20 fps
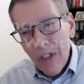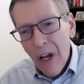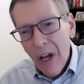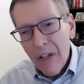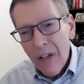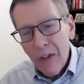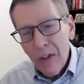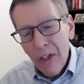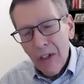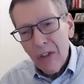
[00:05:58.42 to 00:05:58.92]

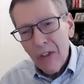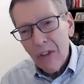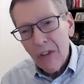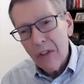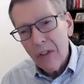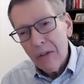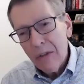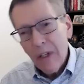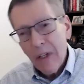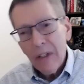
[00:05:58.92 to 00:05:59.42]
not just
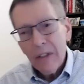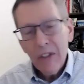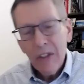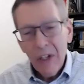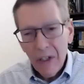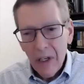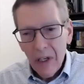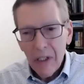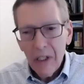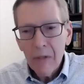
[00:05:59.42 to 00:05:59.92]

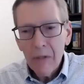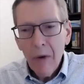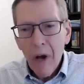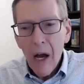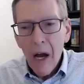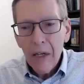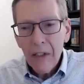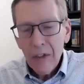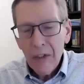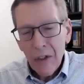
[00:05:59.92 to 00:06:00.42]
ticking a
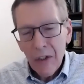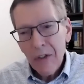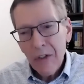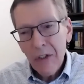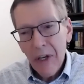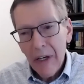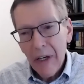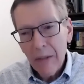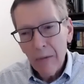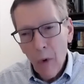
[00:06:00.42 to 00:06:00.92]
box and
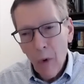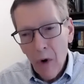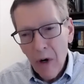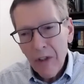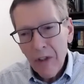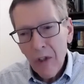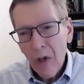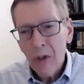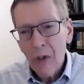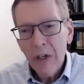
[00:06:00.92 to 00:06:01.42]
saying more
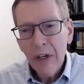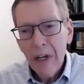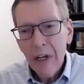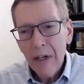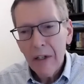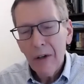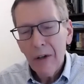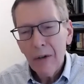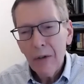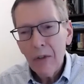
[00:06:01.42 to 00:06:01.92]

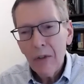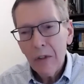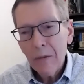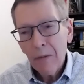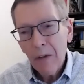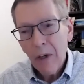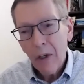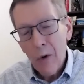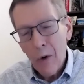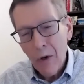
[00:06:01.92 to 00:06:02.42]
tornadoes.
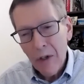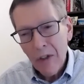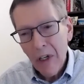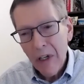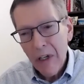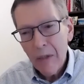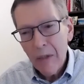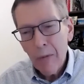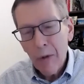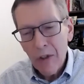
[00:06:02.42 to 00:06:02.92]
Of course,
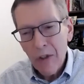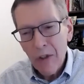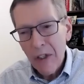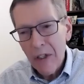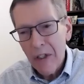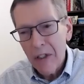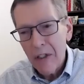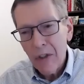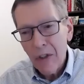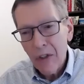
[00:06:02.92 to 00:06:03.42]
80%
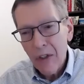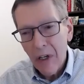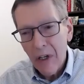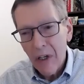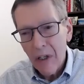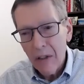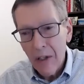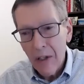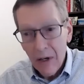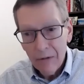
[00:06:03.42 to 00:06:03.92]
is
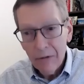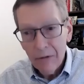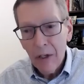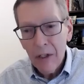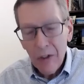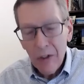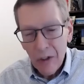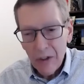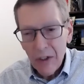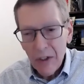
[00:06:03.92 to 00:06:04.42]
a very
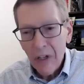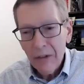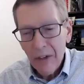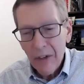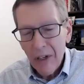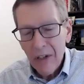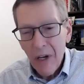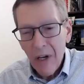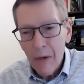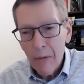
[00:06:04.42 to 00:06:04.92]

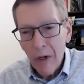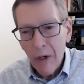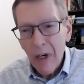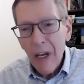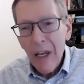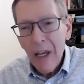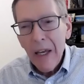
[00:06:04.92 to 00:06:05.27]
significant number.